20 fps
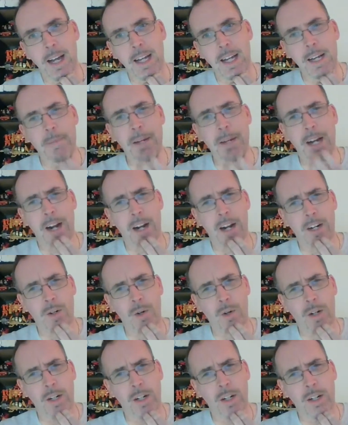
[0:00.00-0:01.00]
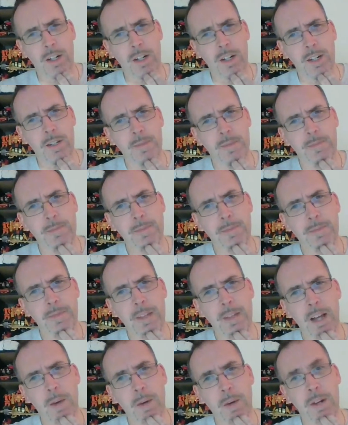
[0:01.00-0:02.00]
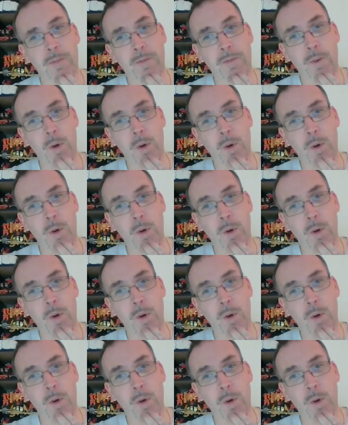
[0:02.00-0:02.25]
I got my Arc ordered. I want a